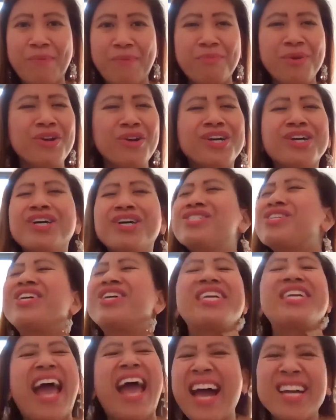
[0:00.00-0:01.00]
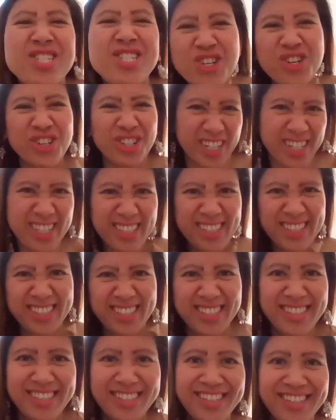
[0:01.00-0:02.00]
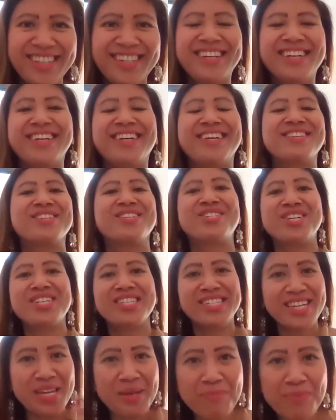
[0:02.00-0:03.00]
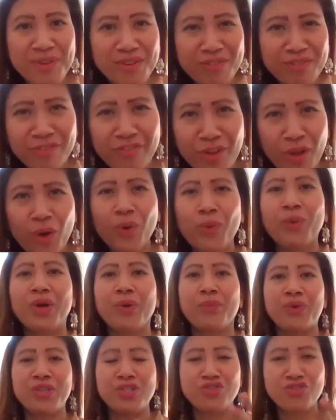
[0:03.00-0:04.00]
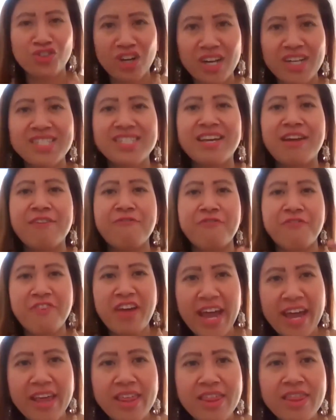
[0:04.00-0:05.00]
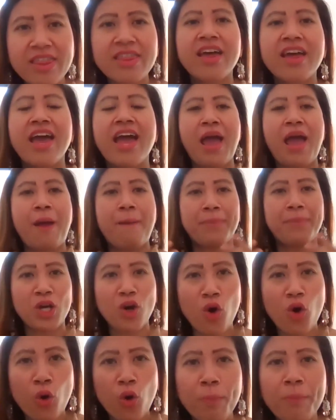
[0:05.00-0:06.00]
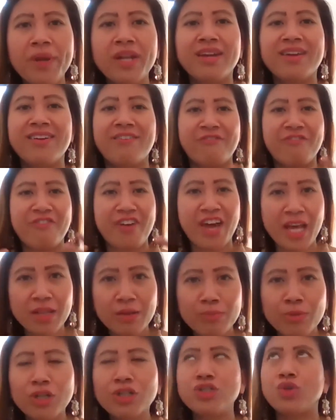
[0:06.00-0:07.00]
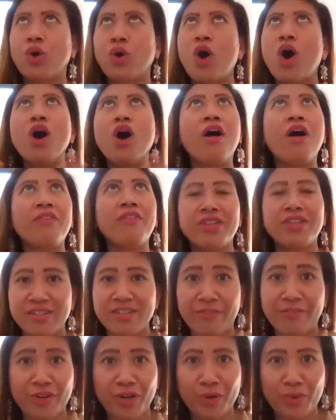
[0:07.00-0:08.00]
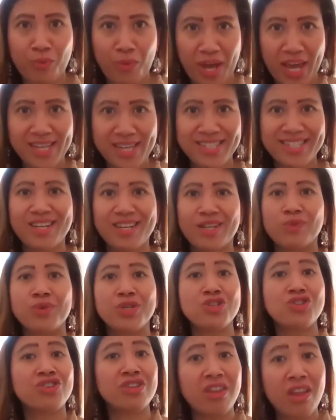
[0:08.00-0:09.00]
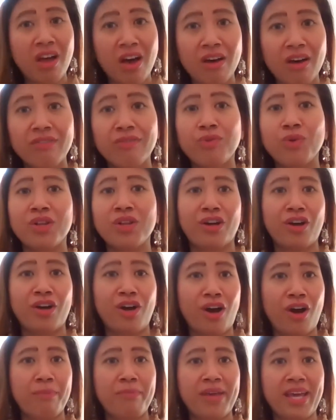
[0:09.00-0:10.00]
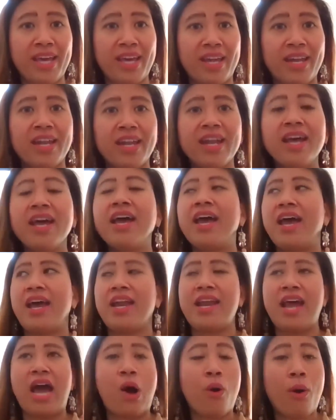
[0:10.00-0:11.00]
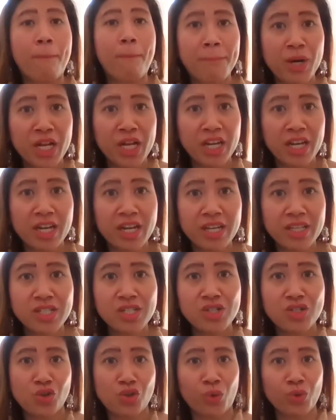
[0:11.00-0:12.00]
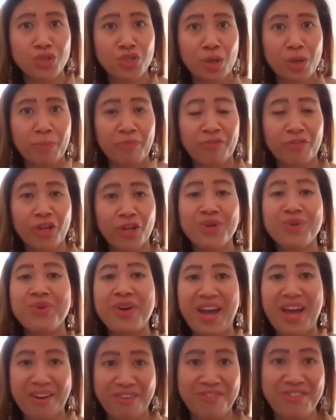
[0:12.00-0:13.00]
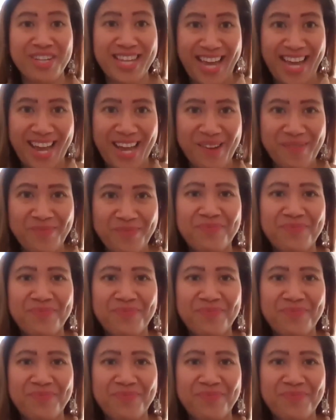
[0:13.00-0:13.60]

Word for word: Miracles are natural. So, just keep on flowing with trust and faith and be open and available to all the different ways in which love will come in and how abundance shows up for you every day.